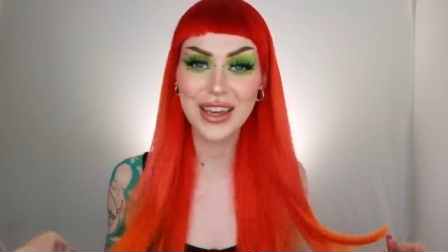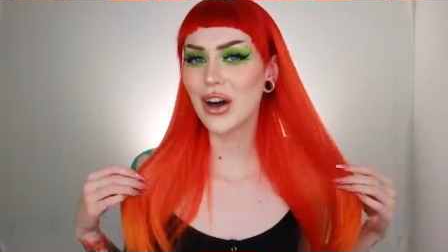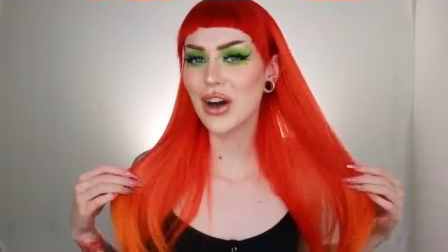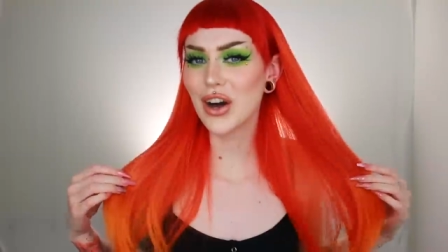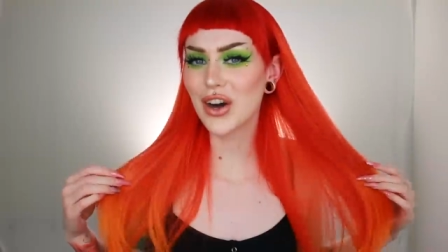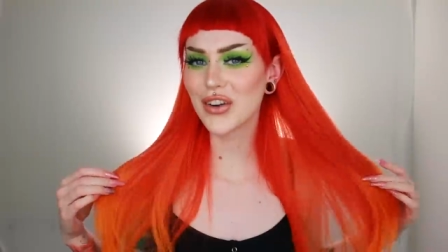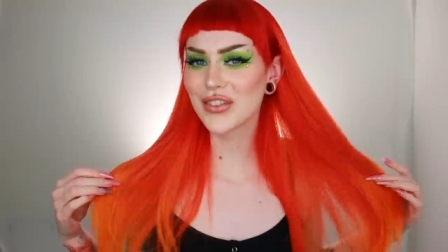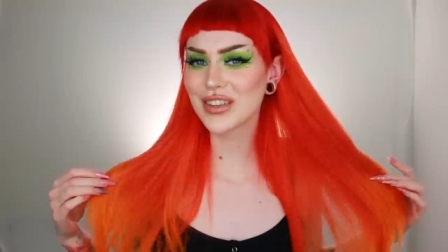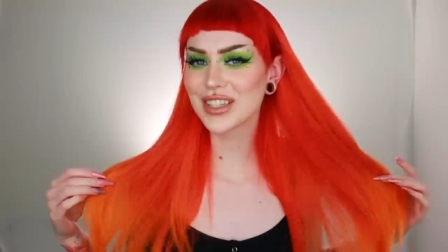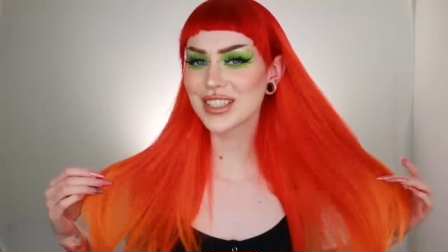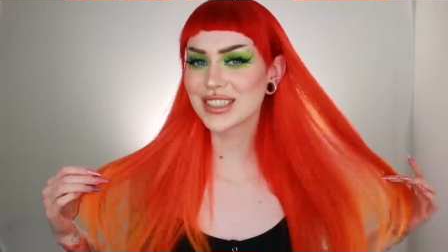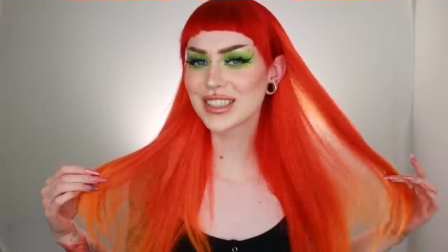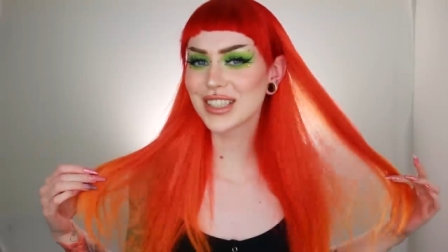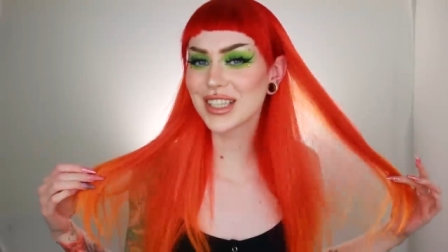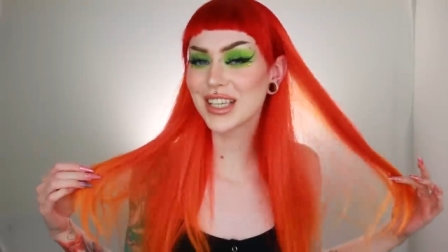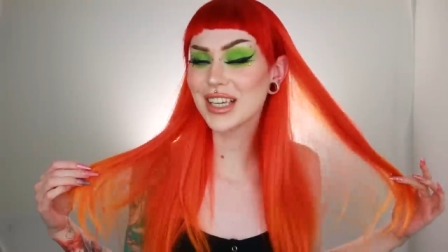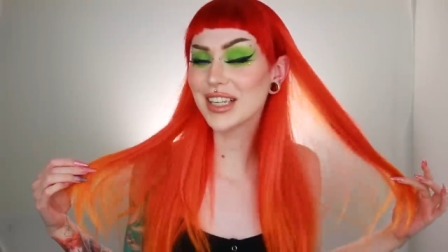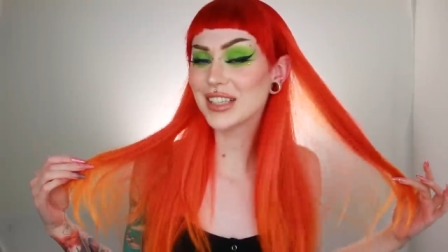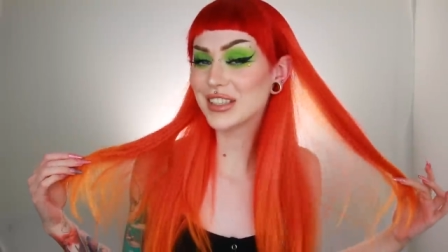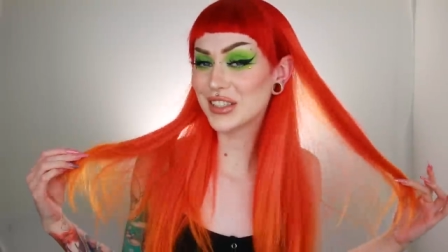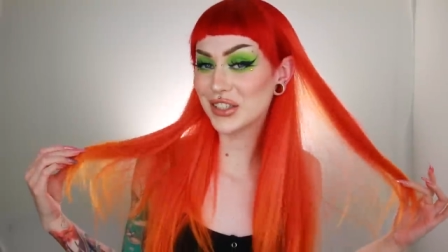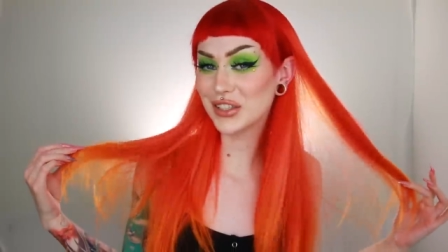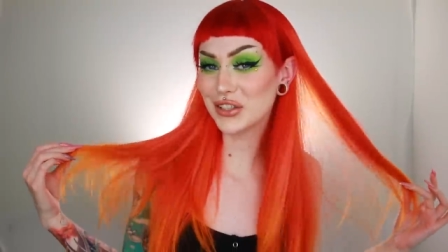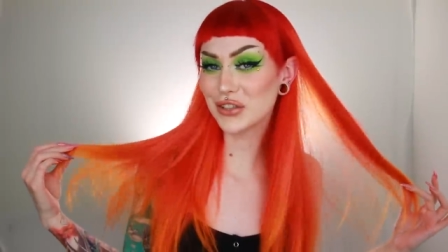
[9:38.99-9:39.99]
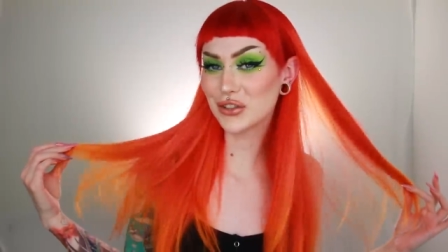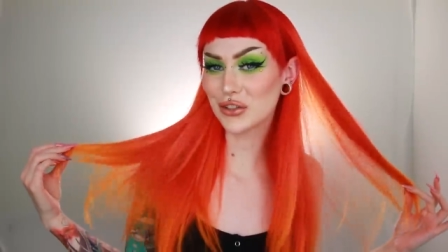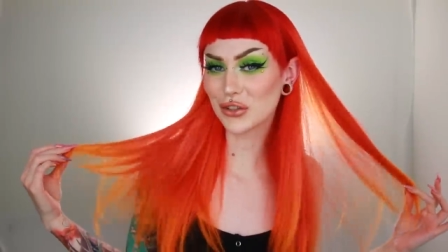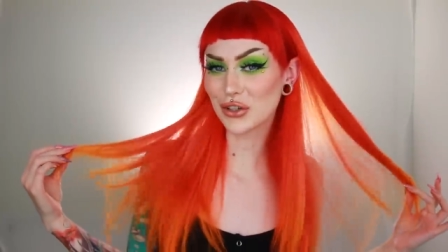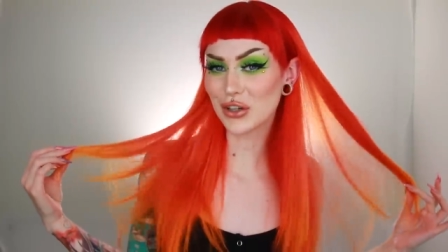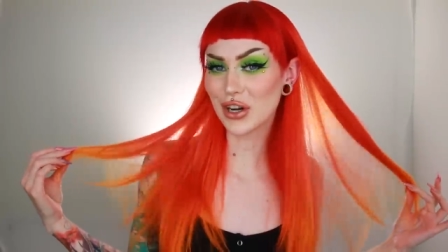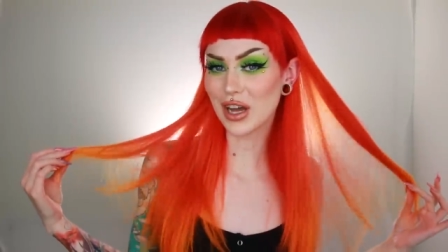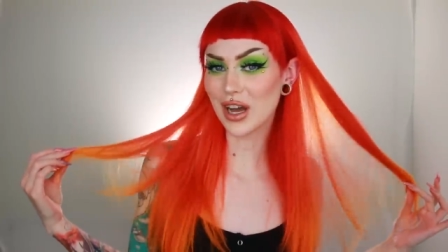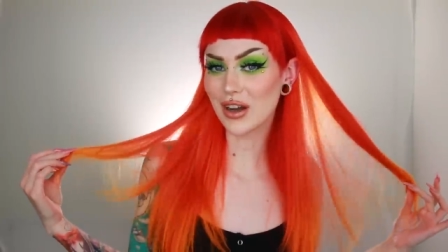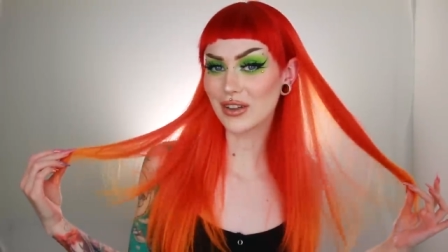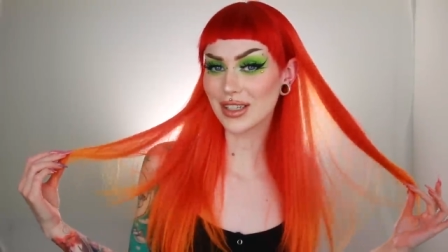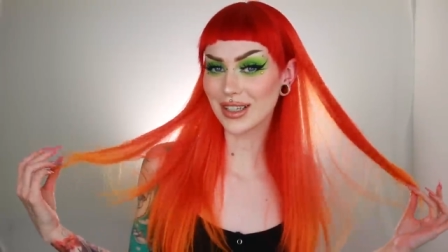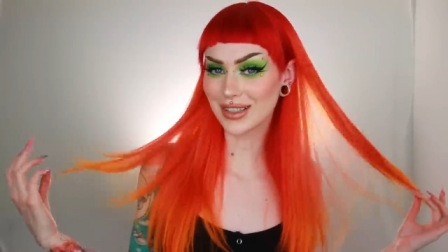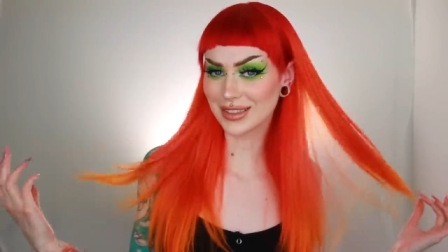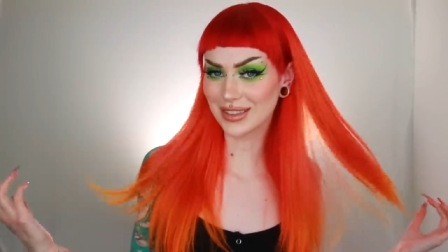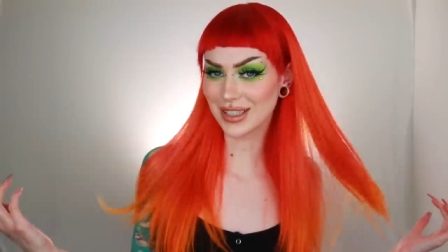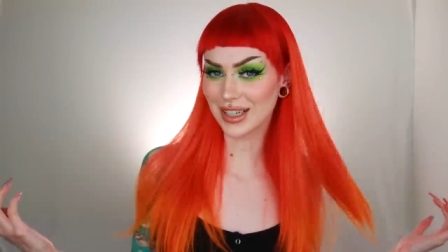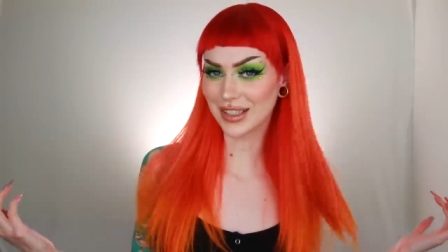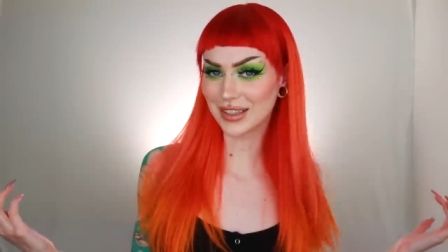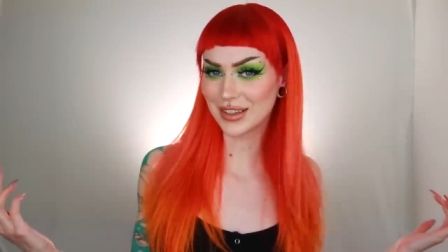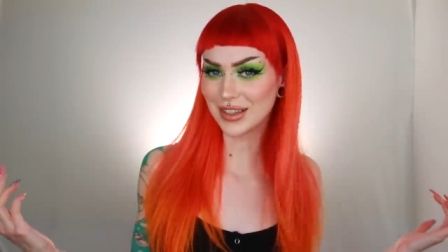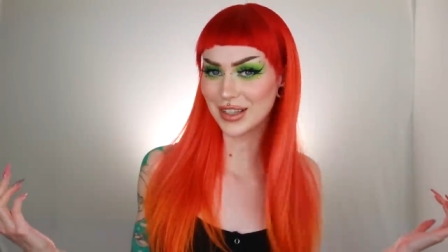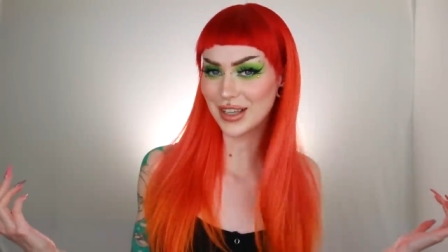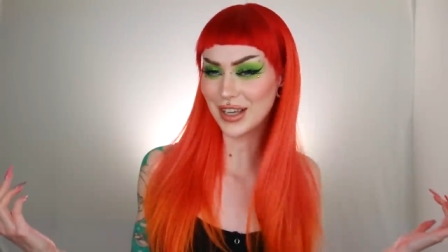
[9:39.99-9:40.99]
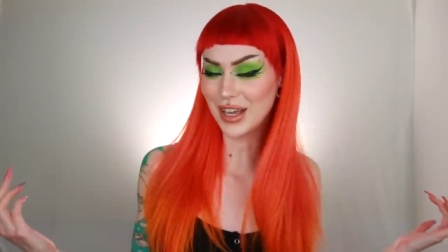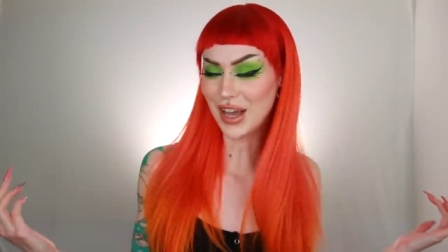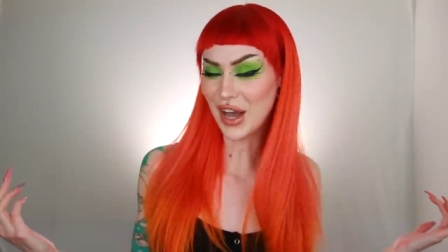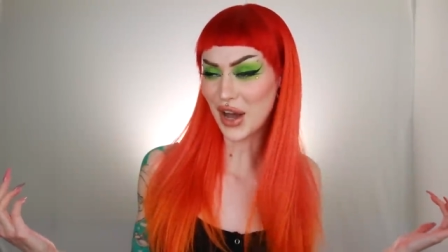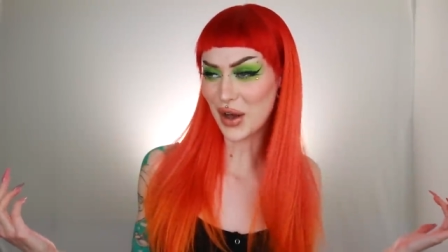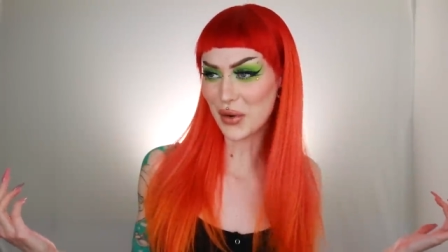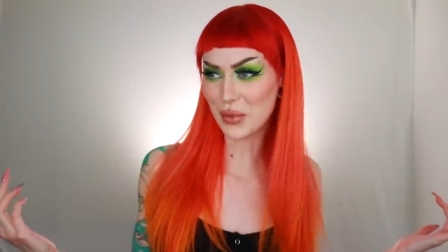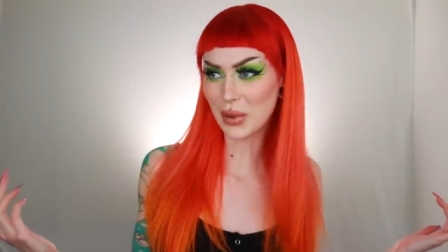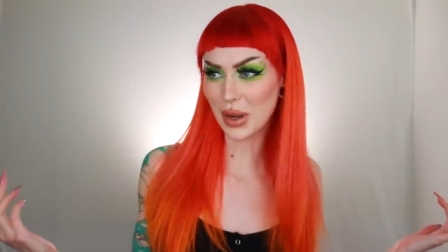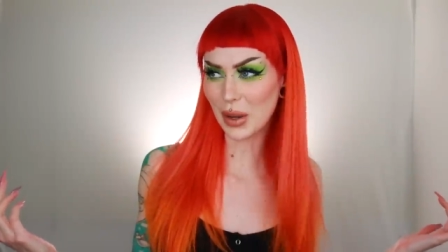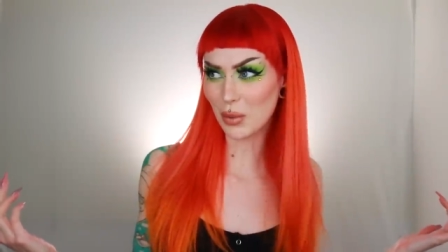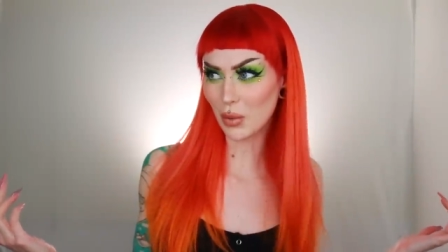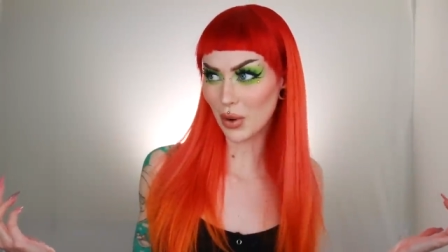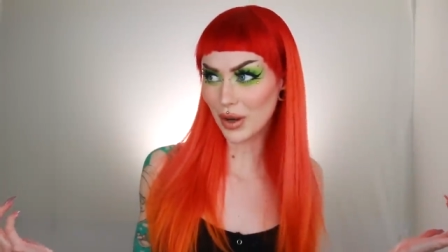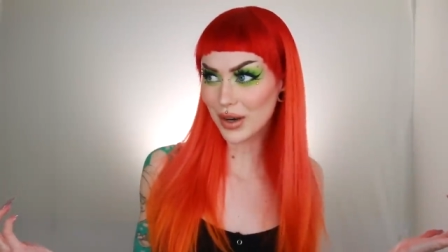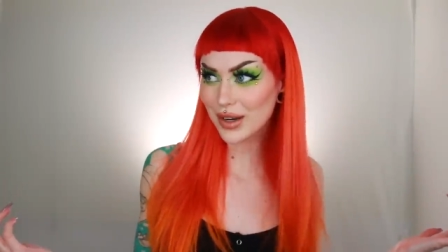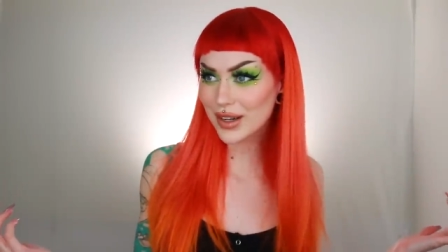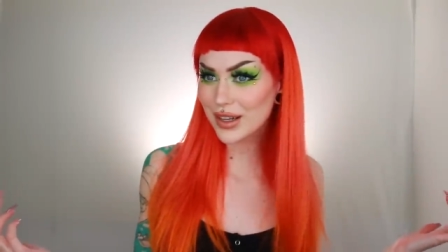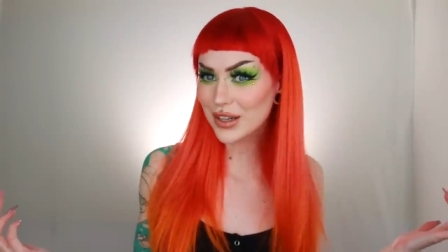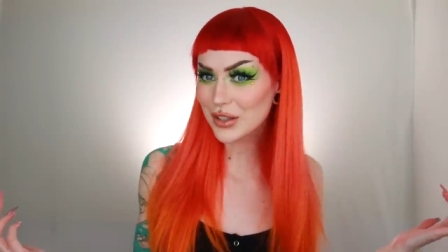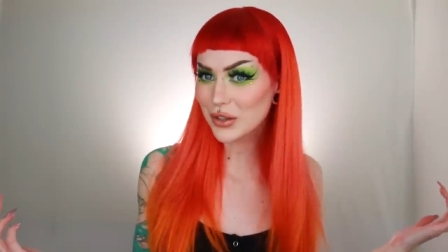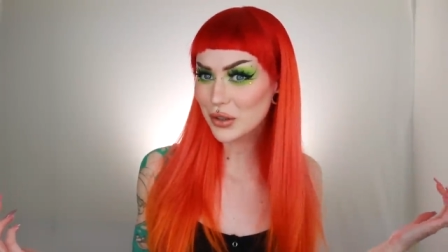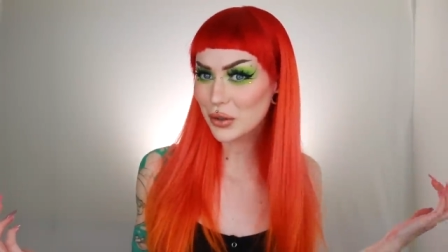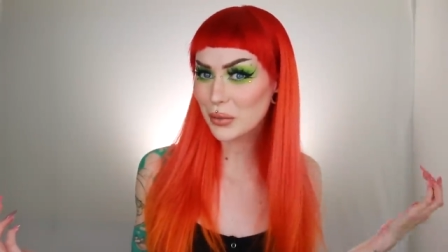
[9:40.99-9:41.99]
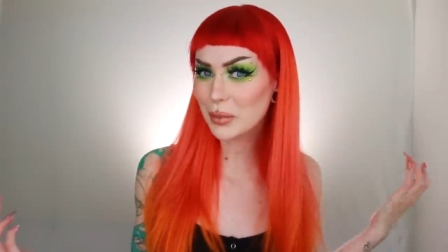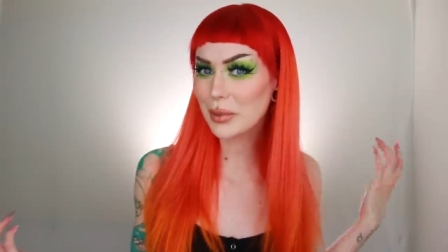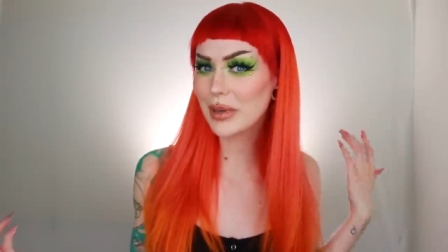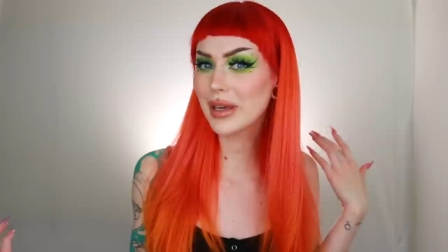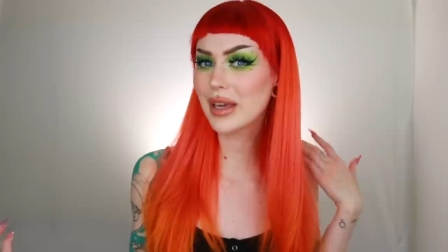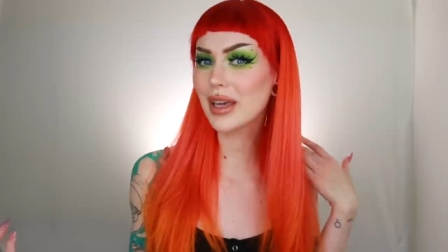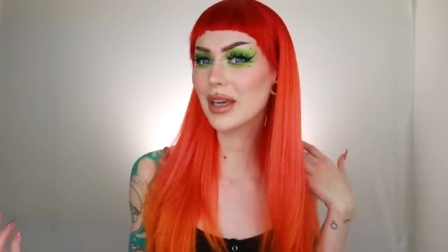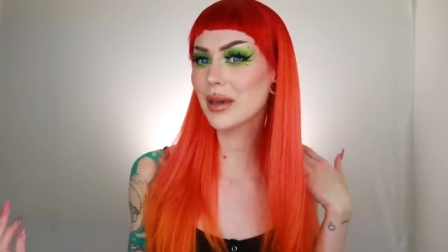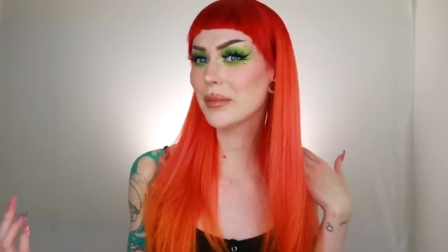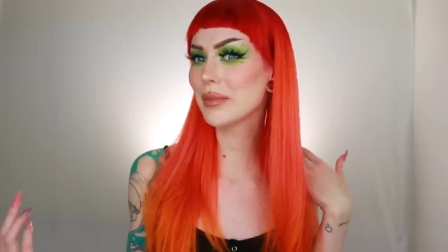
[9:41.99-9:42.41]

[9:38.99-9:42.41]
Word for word: Obviously it didn't turn out exactly how I wanted it to be,